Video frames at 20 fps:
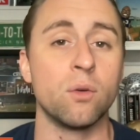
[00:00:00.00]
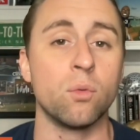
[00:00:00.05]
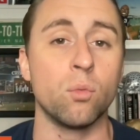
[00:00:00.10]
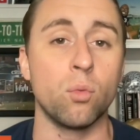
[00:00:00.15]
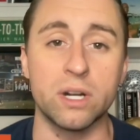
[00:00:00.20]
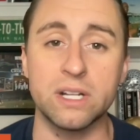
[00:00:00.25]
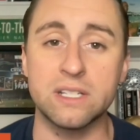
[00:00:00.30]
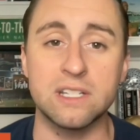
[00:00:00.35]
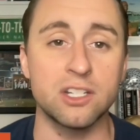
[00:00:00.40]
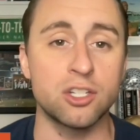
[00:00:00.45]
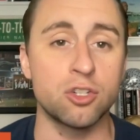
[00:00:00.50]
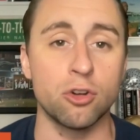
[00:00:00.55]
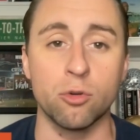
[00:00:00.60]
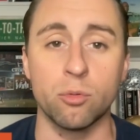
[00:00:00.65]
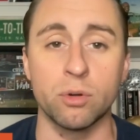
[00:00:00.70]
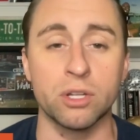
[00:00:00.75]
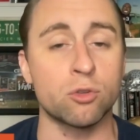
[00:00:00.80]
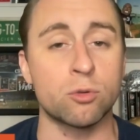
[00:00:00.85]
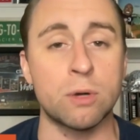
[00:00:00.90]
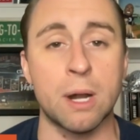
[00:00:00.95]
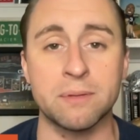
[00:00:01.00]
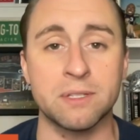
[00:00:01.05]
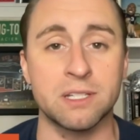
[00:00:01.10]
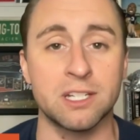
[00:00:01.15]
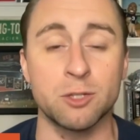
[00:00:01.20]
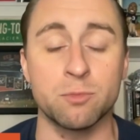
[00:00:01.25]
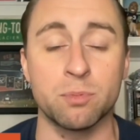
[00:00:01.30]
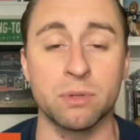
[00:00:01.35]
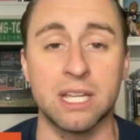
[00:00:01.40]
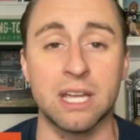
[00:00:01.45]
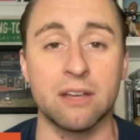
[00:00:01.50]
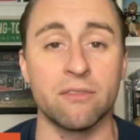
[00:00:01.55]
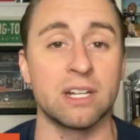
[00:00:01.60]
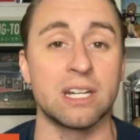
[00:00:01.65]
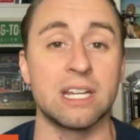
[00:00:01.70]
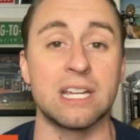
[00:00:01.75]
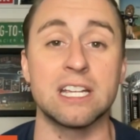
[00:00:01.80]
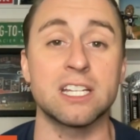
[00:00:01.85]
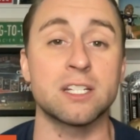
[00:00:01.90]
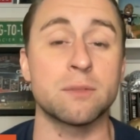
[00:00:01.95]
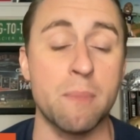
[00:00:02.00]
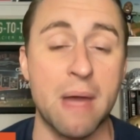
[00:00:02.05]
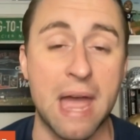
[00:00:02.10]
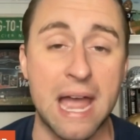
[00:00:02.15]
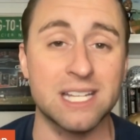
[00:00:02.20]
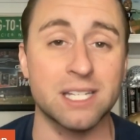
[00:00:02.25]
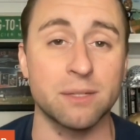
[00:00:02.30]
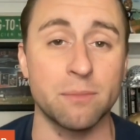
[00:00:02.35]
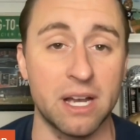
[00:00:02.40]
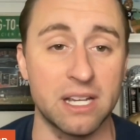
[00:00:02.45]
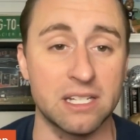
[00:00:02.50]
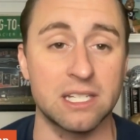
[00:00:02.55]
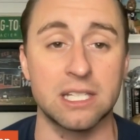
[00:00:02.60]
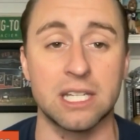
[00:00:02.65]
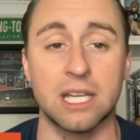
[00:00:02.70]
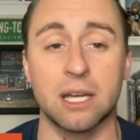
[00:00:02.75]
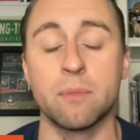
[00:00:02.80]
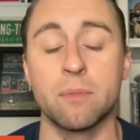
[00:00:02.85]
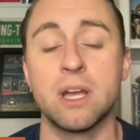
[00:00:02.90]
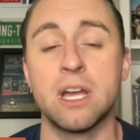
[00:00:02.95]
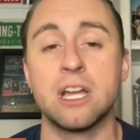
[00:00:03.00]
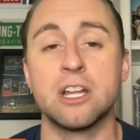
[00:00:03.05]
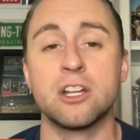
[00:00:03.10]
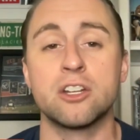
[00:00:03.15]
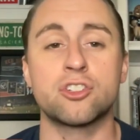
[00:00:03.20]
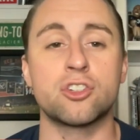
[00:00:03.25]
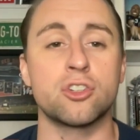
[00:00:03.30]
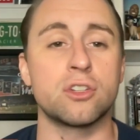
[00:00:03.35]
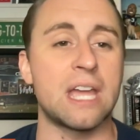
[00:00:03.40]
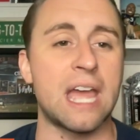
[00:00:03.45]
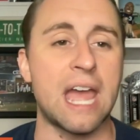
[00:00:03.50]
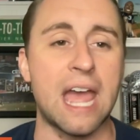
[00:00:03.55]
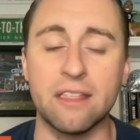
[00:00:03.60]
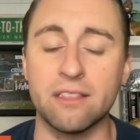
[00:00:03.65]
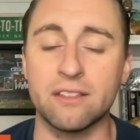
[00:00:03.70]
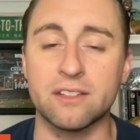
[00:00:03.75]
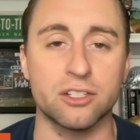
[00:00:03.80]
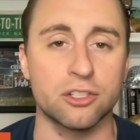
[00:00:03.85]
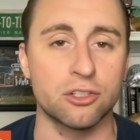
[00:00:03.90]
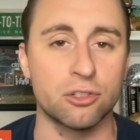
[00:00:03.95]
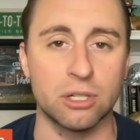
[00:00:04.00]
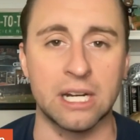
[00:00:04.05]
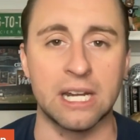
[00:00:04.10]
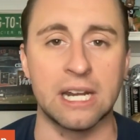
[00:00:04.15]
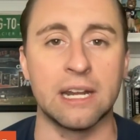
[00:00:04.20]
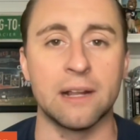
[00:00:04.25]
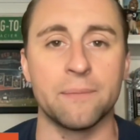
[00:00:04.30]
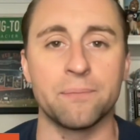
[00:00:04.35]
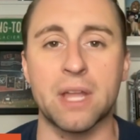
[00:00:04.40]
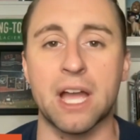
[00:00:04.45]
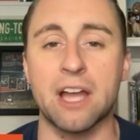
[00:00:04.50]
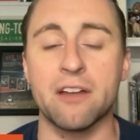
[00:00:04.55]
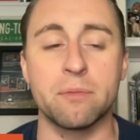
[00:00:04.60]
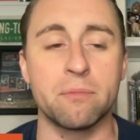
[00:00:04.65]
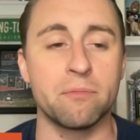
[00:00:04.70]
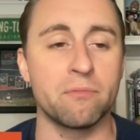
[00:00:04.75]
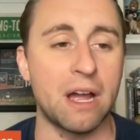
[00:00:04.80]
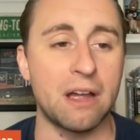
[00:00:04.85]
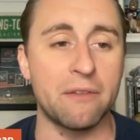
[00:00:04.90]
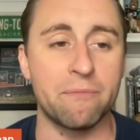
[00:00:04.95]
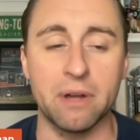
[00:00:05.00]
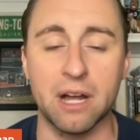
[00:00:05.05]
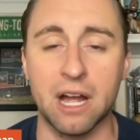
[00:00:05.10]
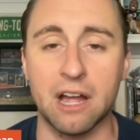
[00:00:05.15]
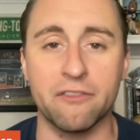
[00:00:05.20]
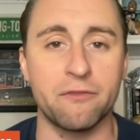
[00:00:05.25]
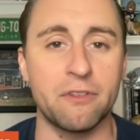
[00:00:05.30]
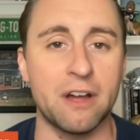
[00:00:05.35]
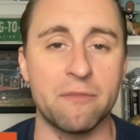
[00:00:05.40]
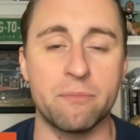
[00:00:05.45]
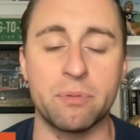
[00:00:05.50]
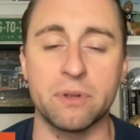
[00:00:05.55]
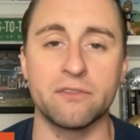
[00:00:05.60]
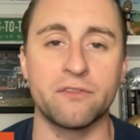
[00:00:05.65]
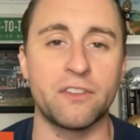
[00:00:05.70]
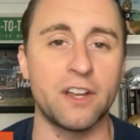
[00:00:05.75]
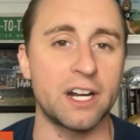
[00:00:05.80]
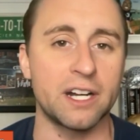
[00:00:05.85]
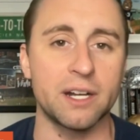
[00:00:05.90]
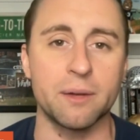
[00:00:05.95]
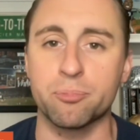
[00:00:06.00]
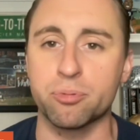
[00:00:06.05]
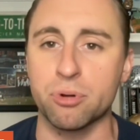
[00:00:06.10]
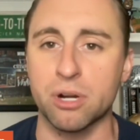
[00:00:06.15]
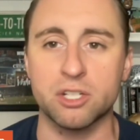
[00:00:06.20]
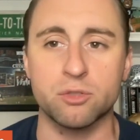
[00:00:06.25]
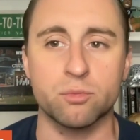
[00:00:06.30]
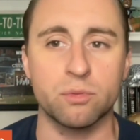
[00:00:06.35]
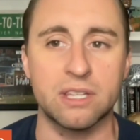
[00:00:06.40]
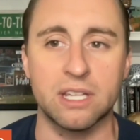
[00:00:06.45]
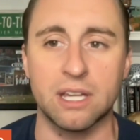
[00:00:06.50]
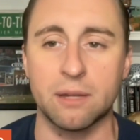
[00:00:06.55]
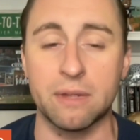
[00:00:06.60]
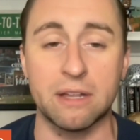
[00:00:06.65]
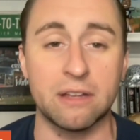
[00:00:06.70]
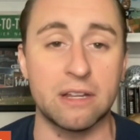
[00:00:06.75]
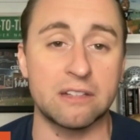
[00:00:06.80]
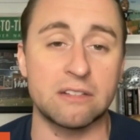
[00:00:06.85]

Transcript: What is he doing with the reps that he's been given? He is maximizing them to the nth degree. I've been very impressed with him.